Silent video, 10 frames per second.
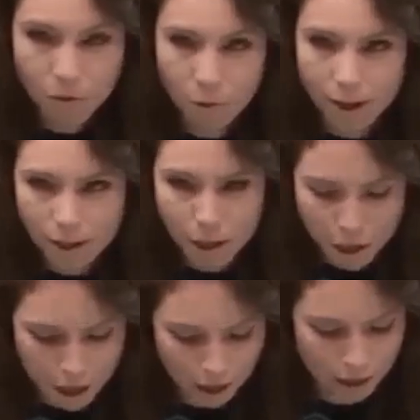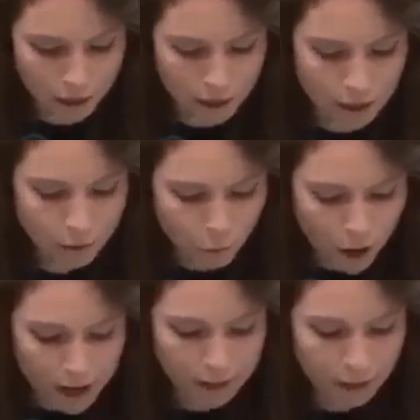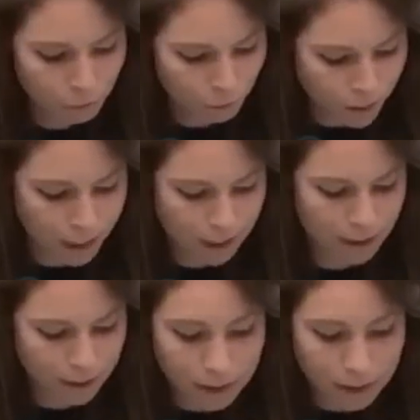the right to think, write, read,